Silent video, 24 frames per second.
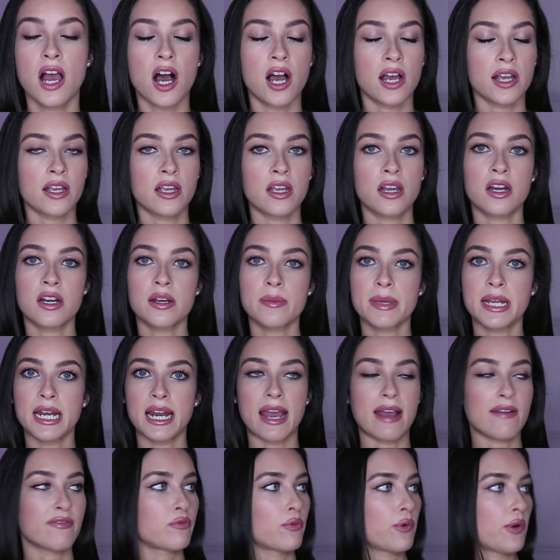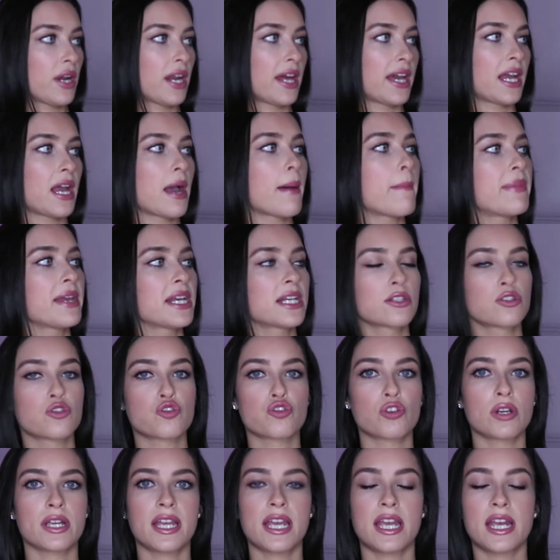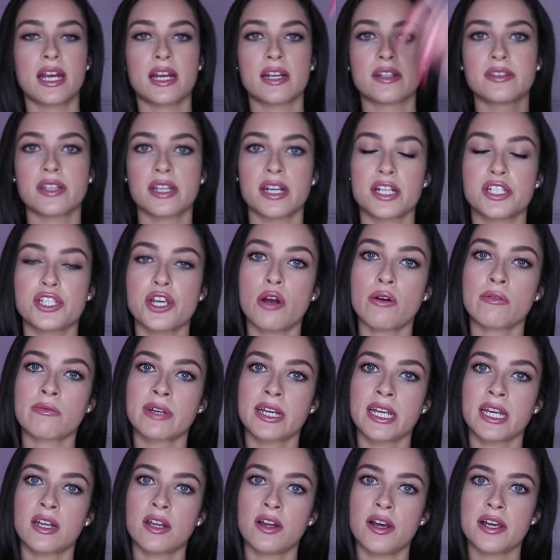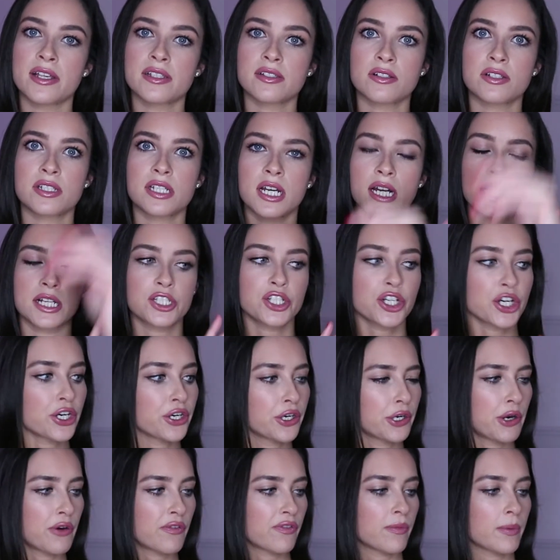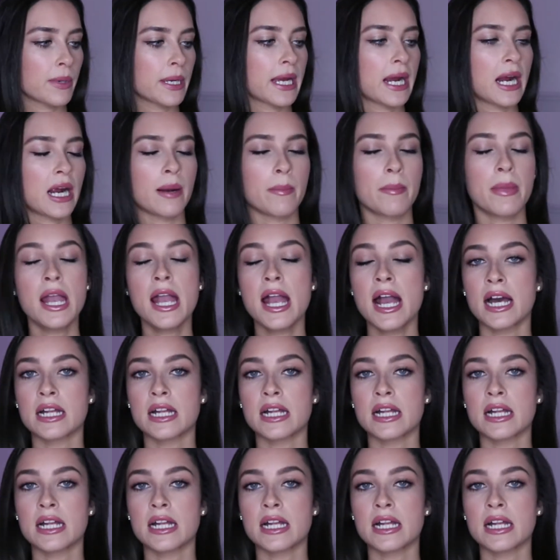I can kind of be left with like a big streak here that I don't realize until I turn over my arm,